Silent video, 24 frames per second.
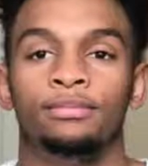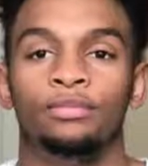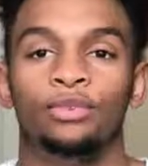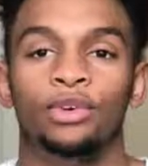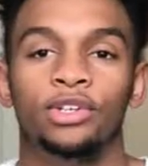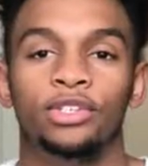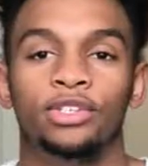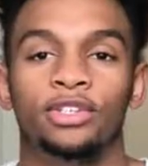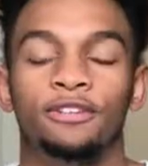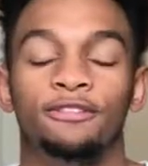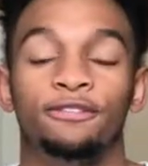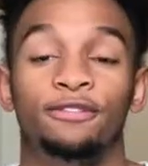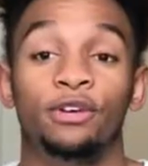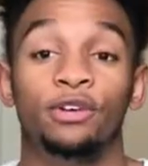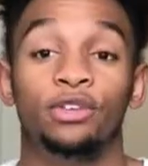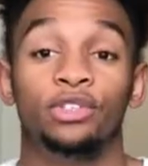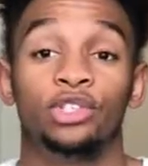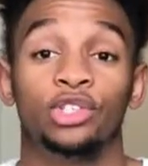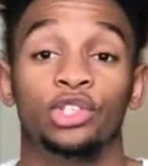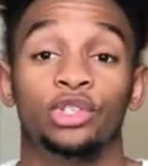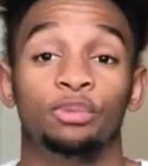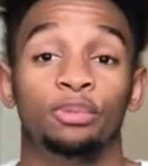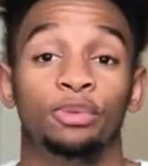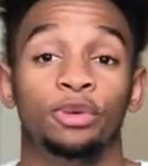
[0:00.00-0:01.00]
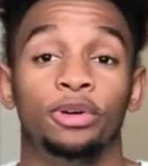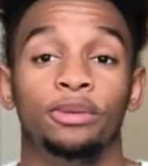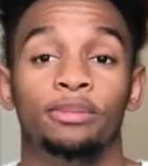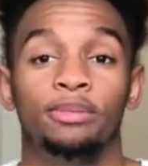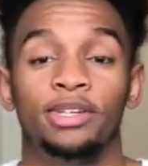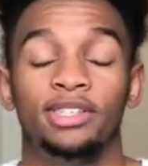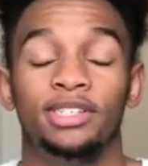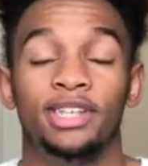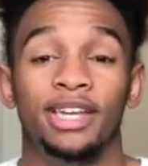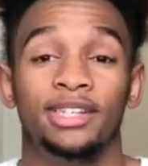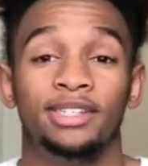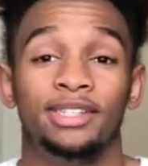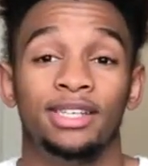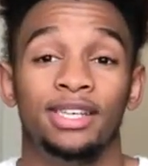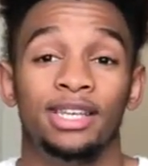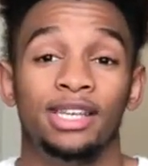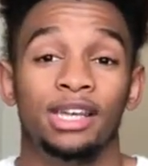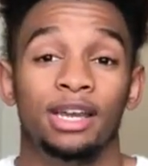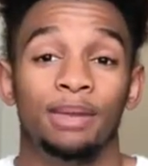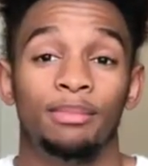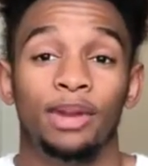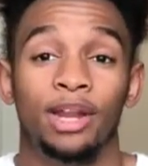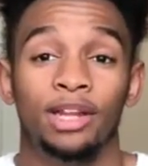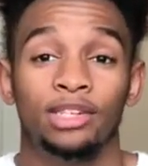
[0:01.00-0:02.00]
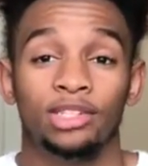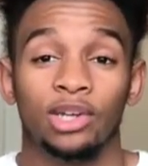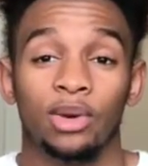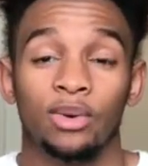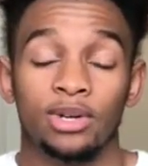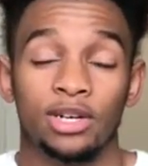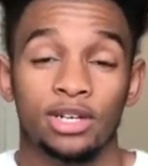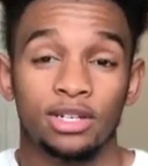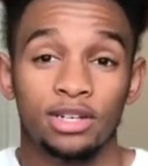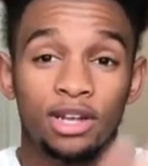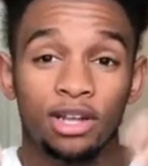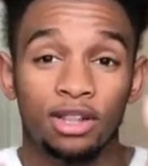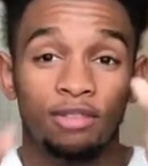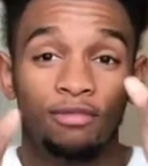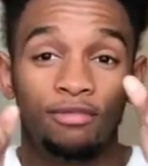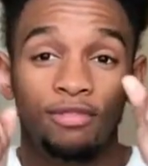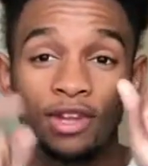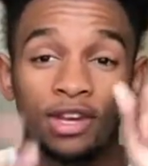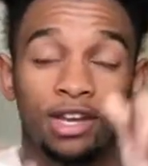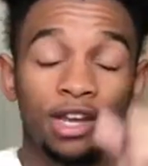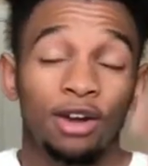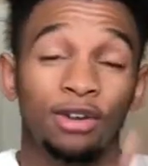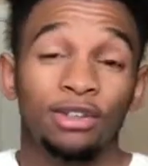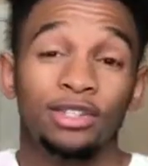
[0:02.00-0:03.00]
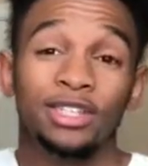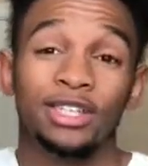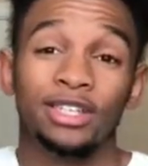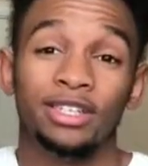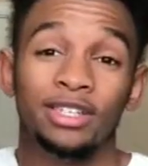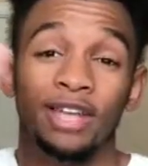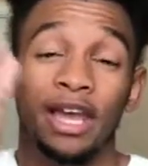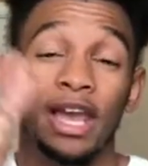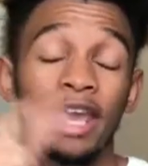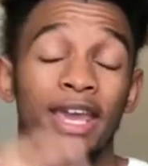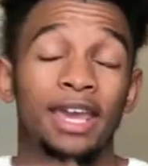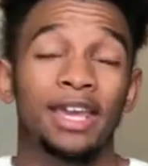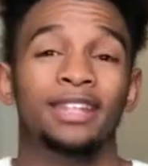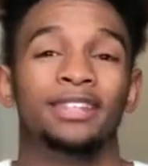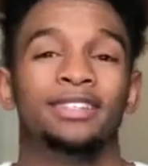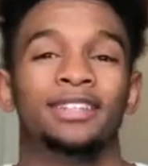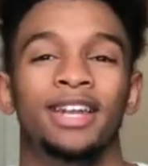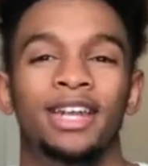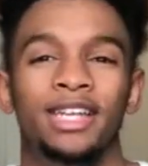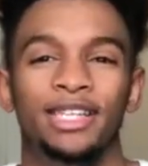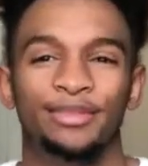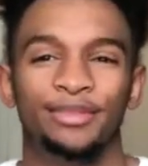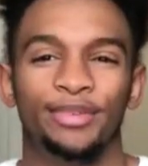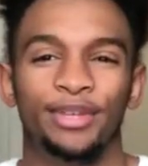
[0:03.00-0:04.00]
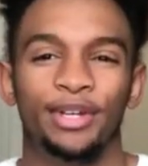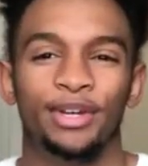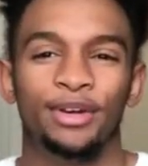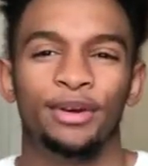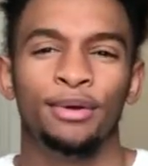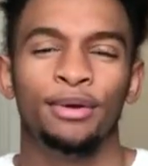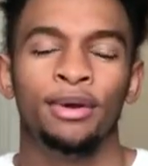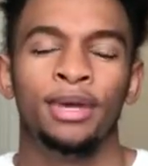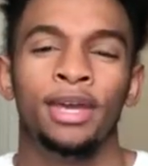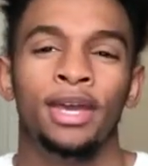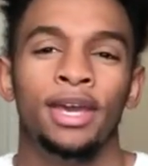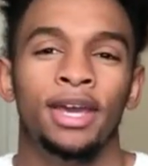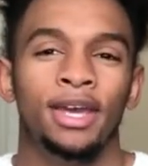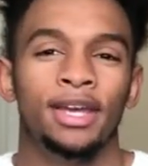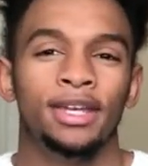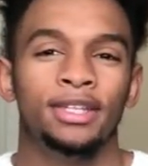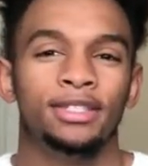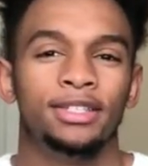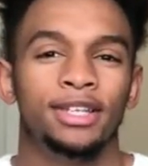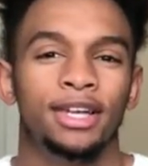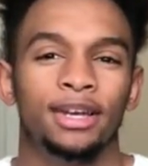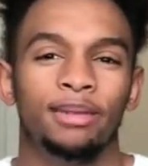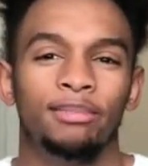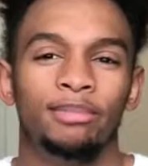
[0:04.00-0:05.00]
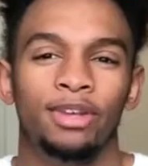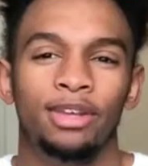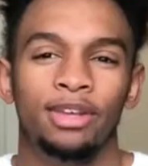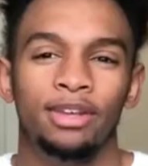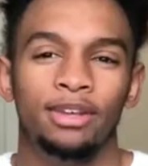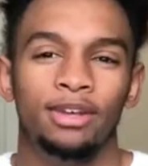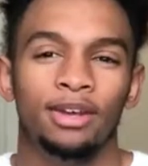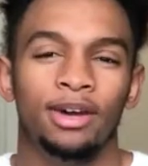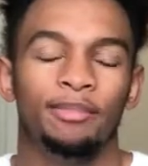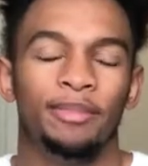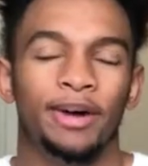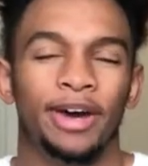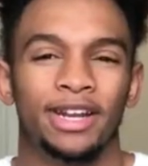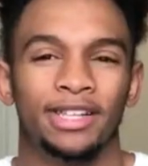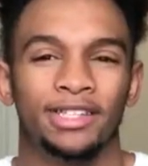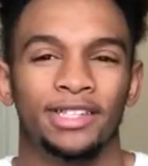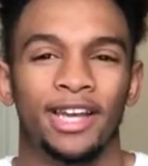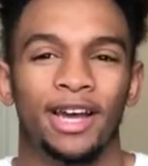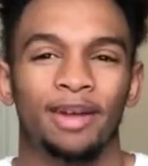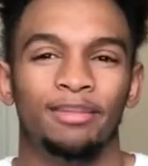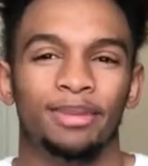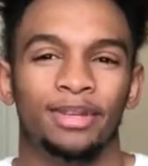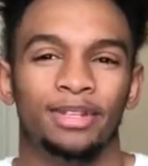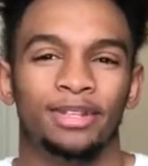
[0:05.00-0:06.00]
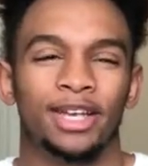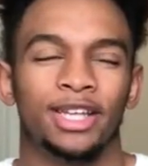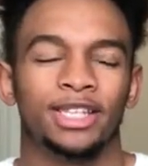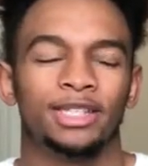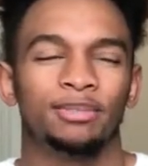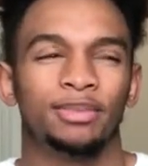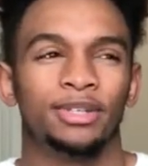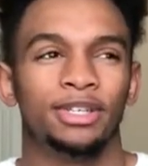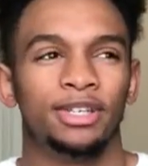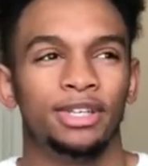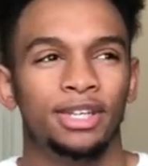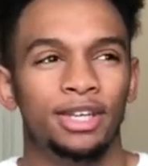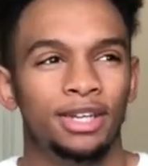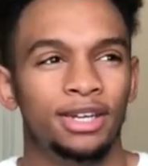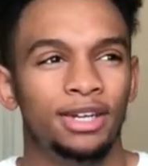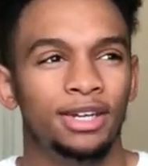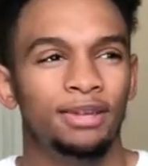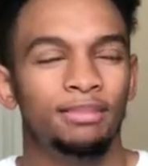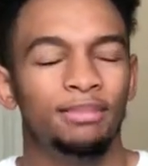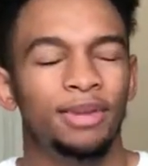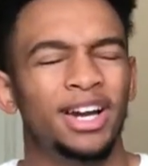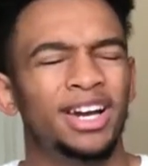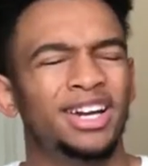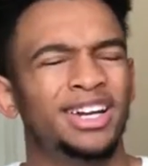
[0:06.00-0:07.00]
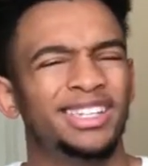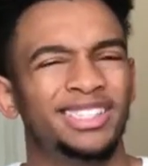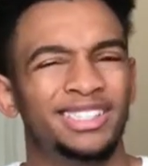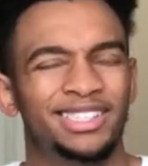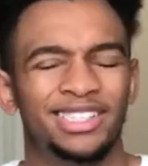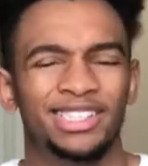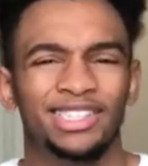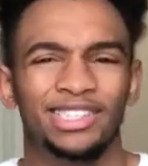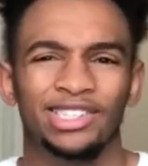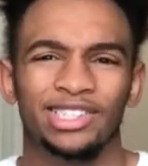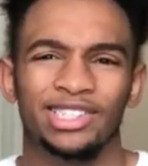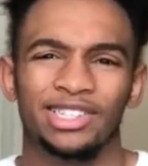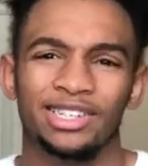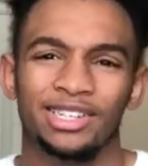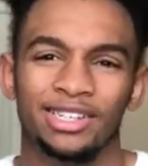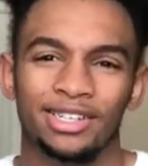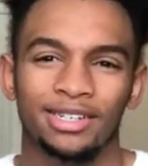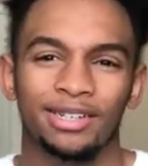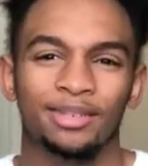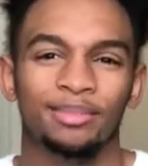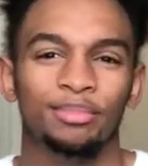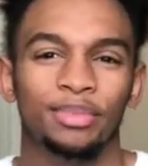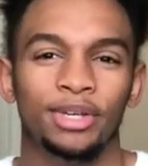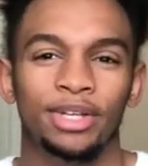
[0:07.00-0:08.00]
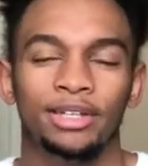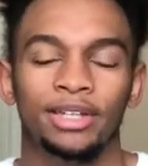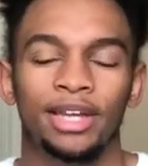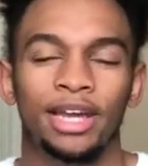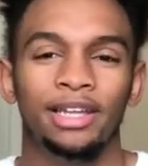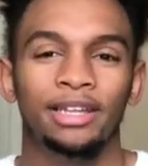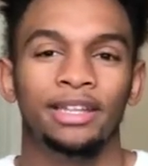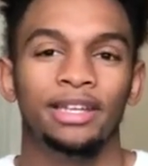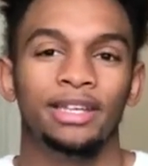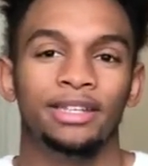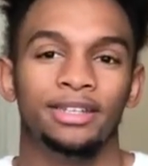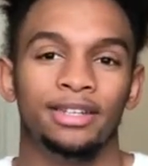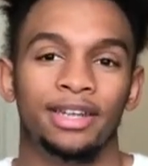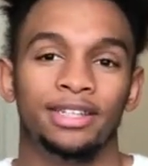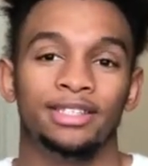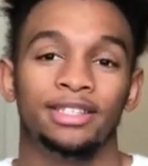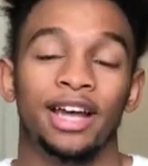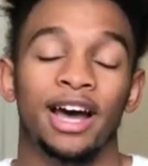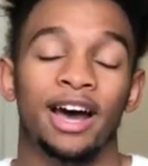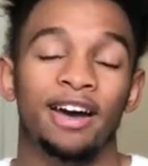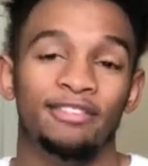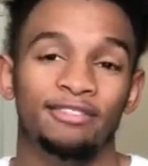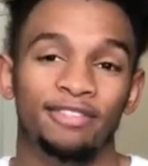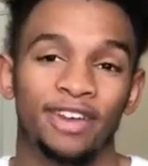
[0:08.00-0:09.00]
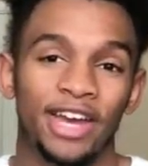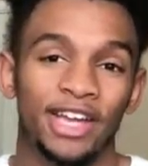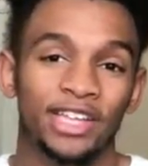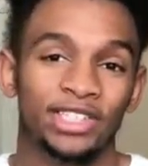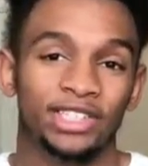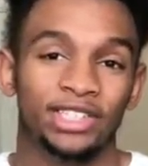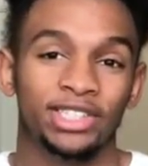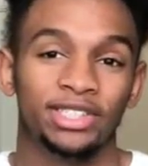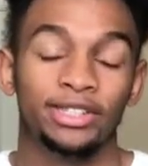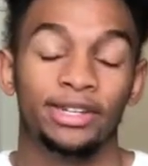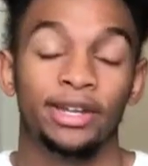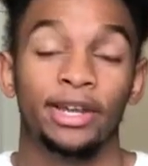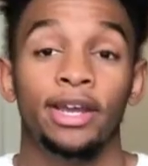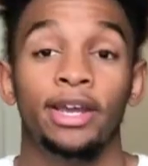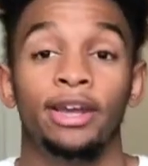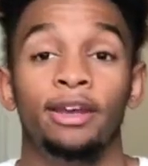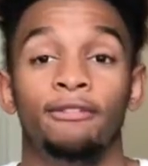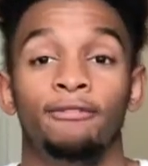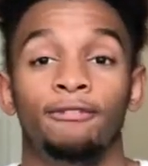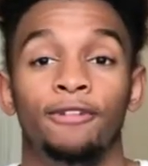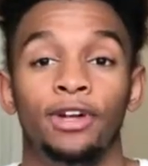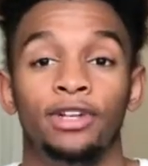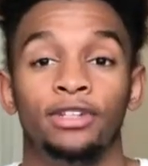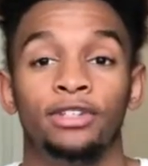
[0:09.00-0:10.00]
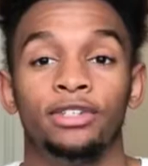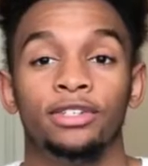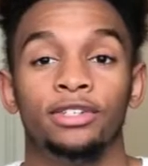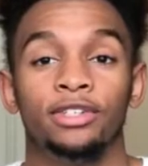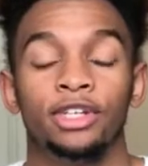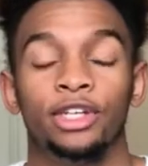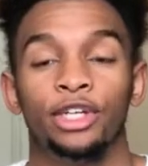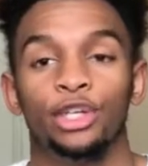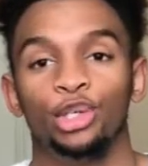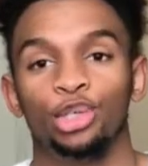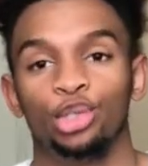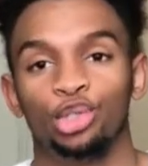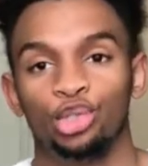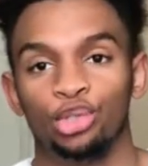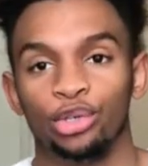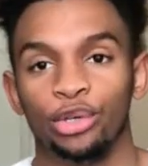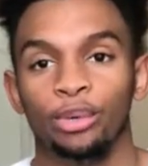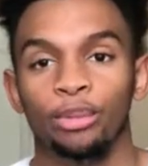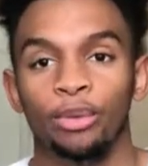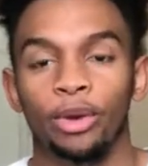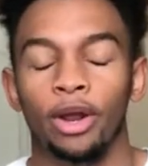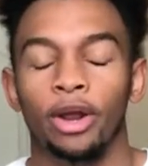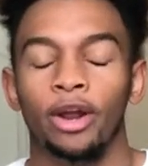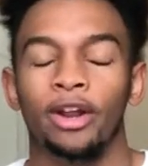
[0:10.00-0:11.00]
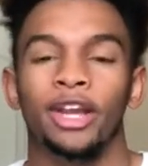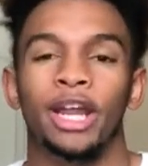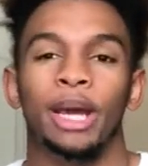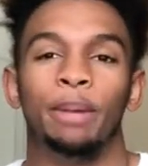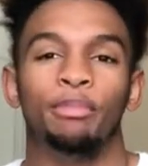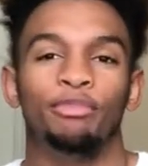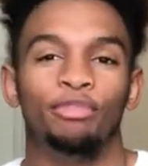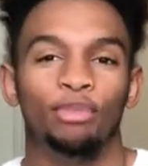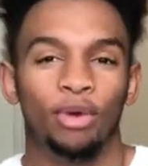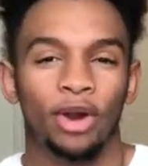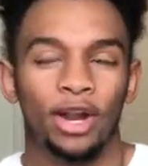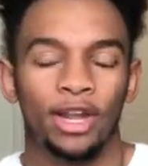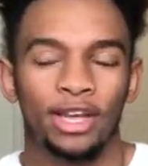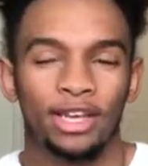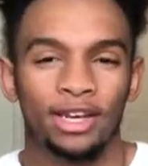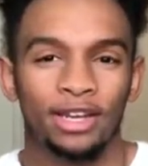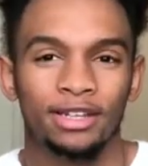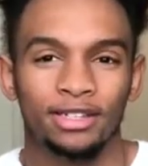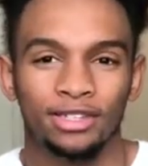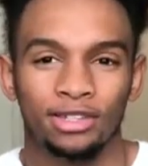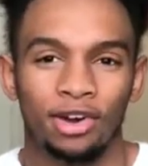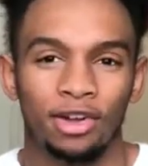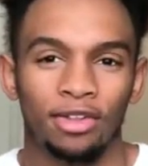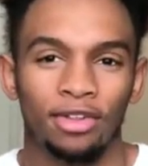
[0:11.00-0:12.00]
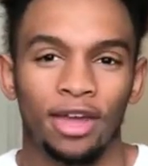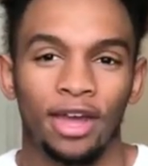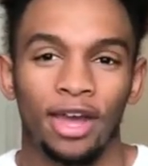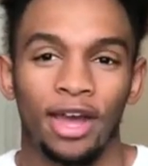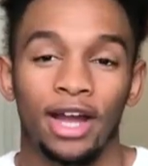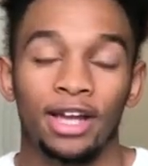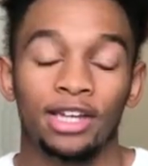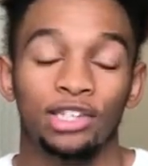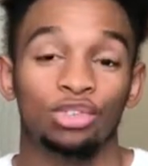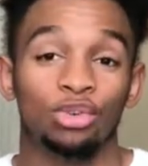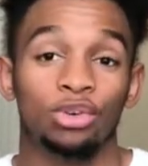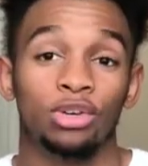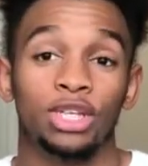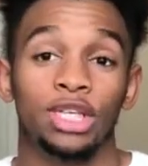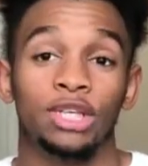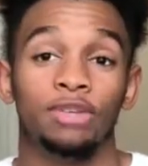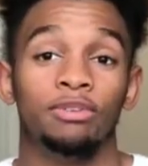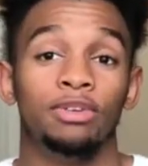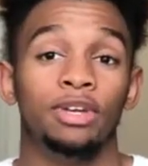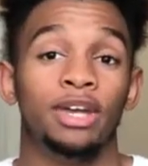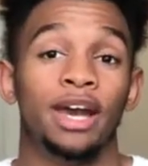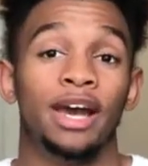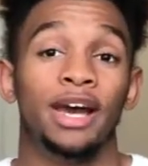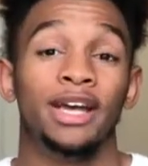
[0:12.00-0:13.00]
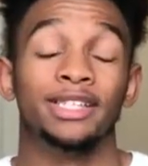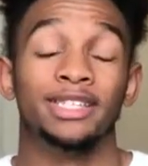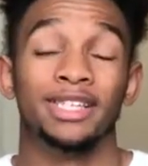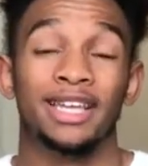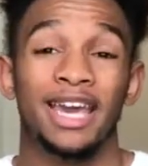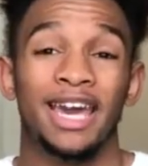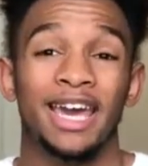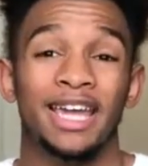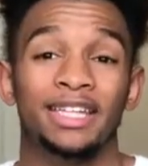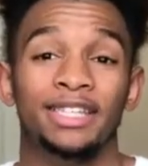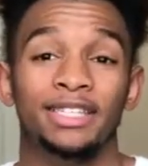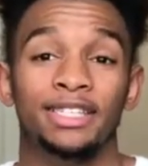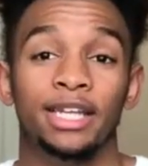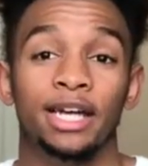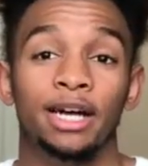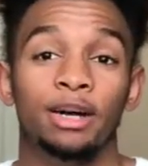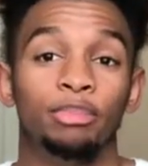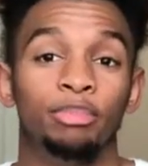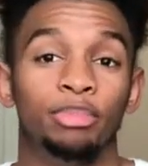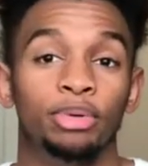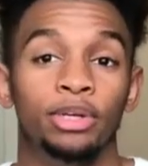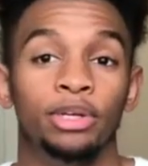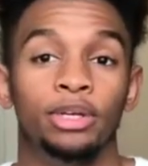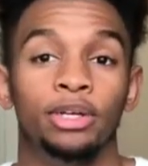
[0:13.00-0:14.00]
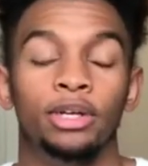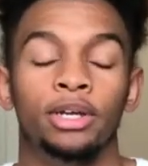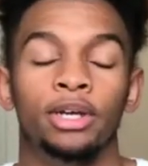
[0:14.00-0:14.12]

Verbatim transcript: What is up folks, it's your boy BJT coming at y'all with another video today. And today's video is gonna be about a topic that's been getting my attention a good bit lately and that's high fashion versus streetwear. Now before I get into all that, I just wanna give you guys a heads up